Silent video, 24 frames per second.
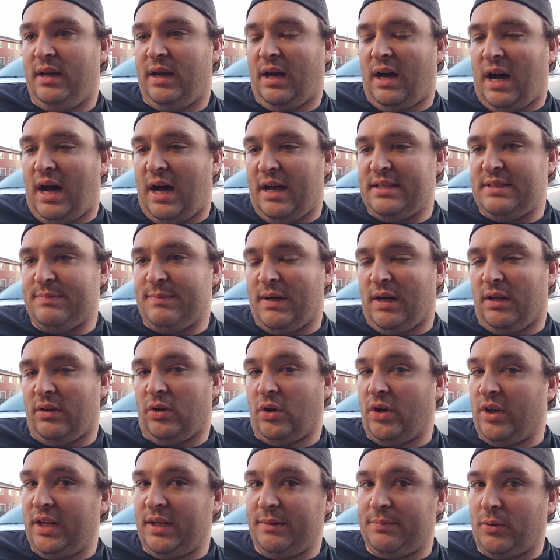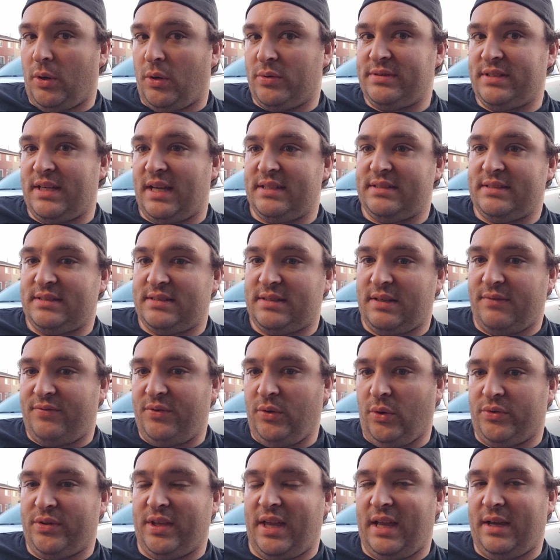it's been a learning process. The
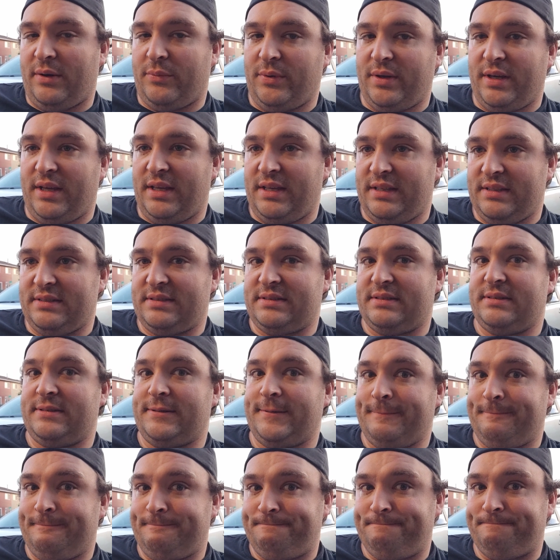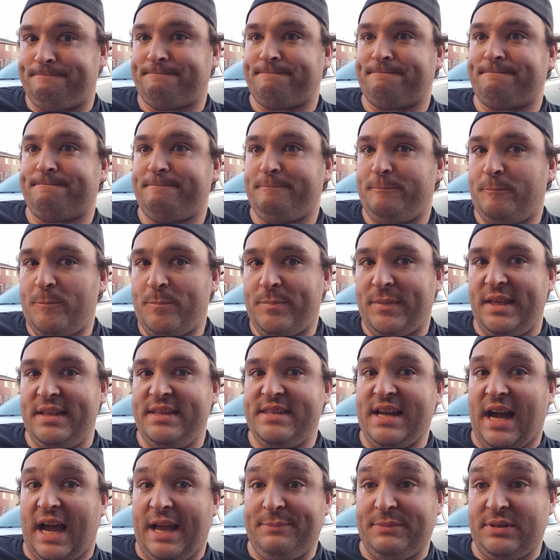fuel tank was
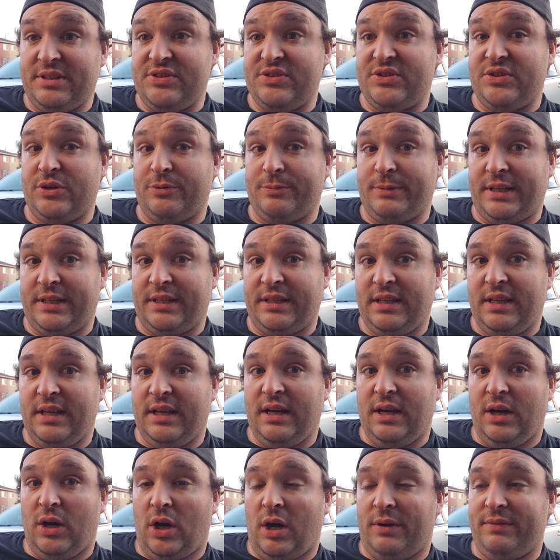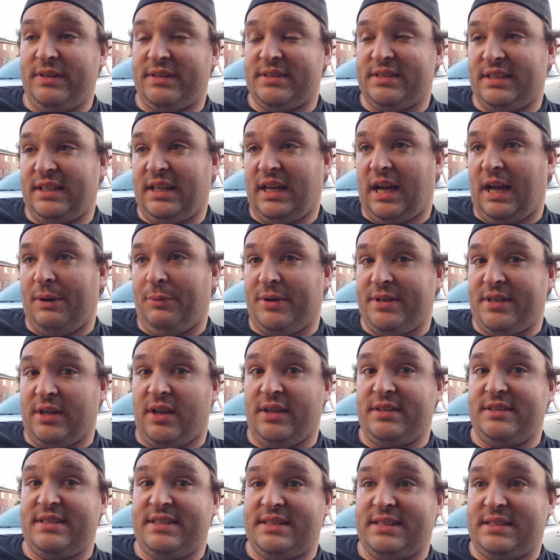time consuming. Obviously,
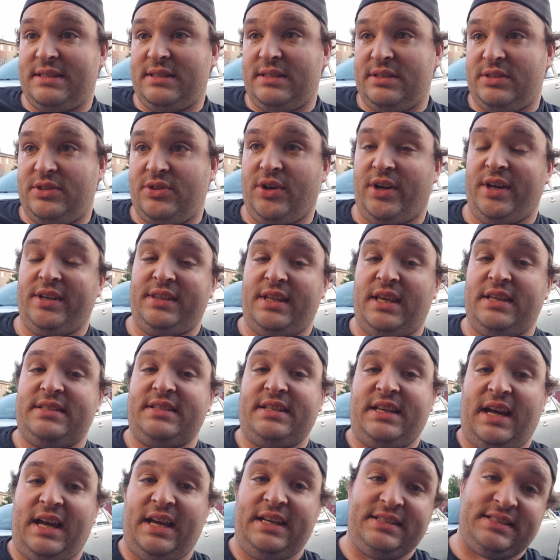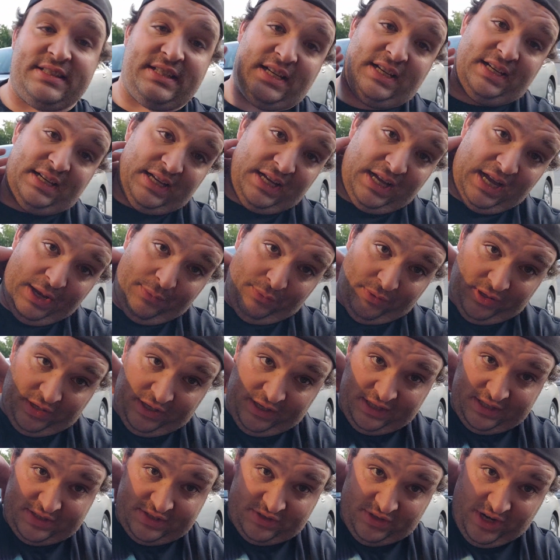during this, guys, I went
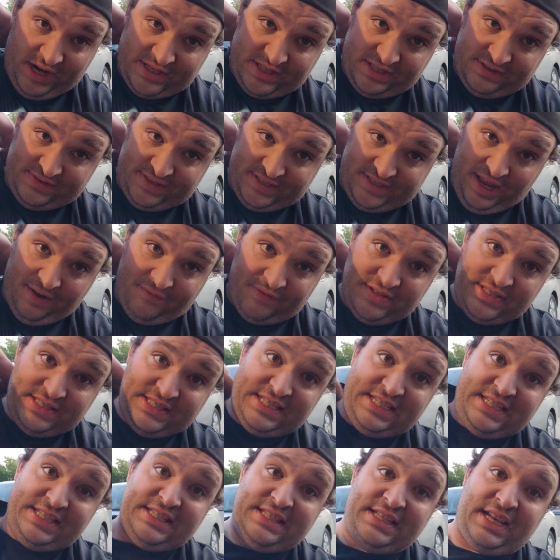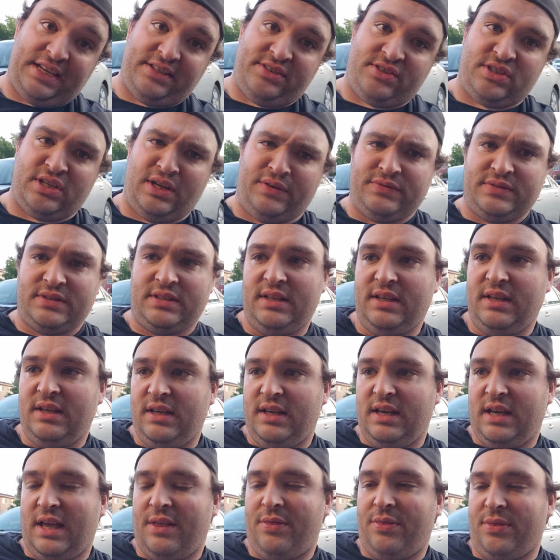on a stretch of 17 night shifts
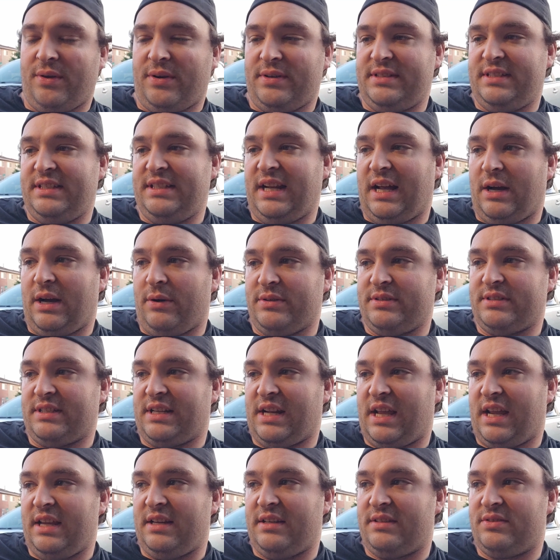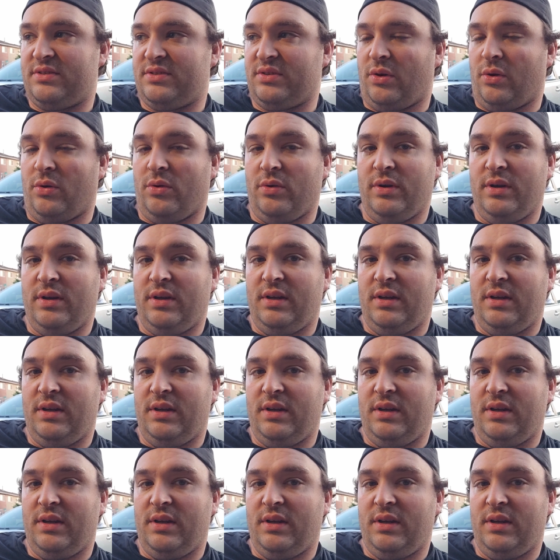at 13 hours a night. So